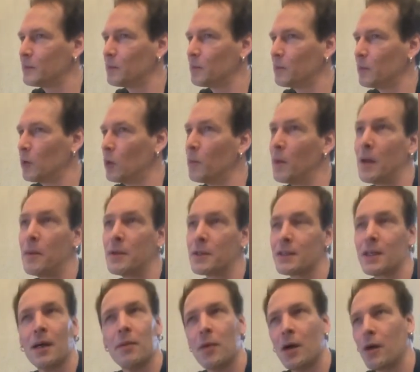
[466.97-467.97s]
or maybe
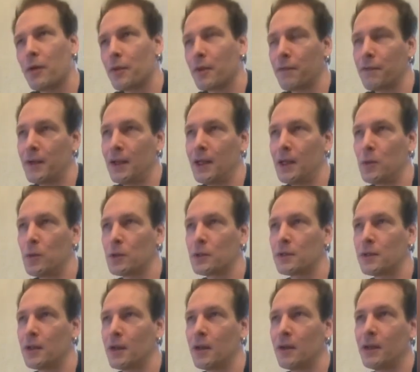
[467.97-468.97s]
somehow the feeling was
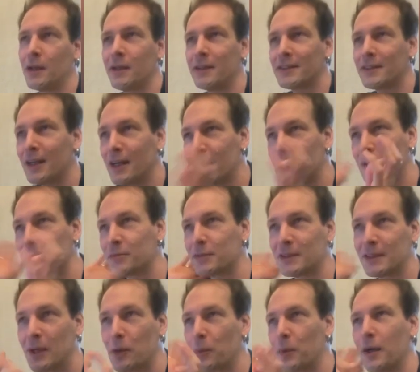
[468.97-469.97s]
there inside
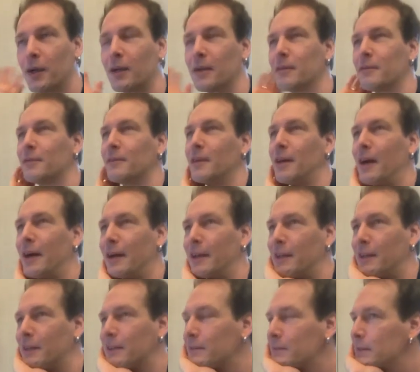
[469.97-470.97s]
somewhere,
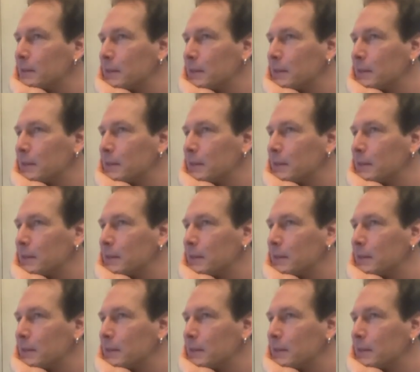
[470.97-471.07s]
hiding.